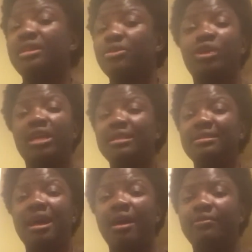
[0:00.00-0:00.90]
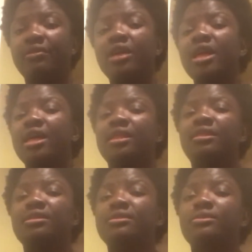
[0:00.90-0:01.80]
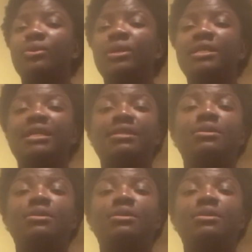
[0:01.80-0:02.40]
that your kids have. This only does